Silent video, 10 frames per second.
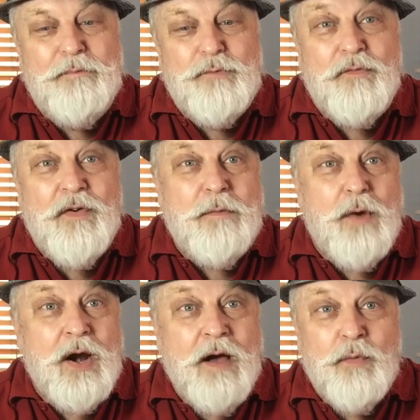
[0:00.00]
Good friend of
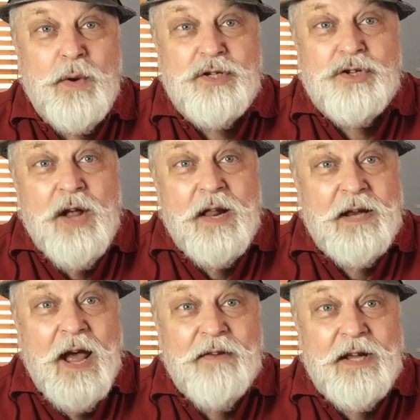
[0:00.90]
mine over in West Australia,
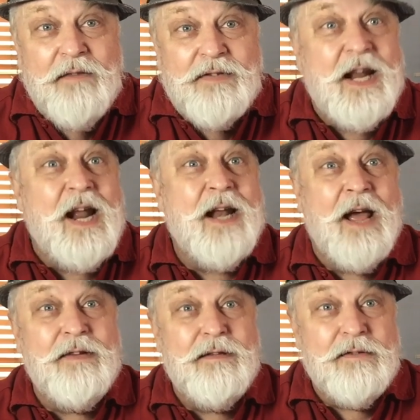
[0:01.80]
David Eves. G'day,
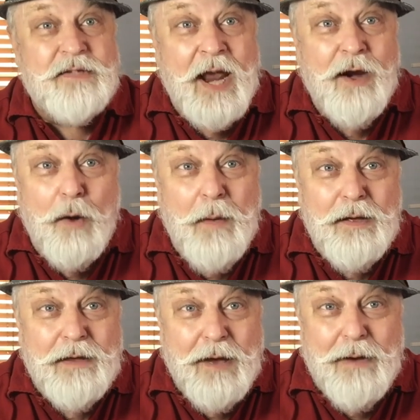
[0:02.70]
David. Sandgroper.
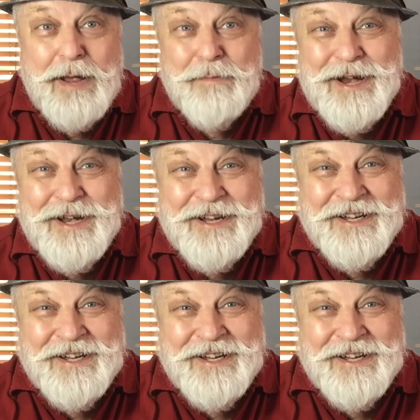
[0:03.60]
How are you, mate?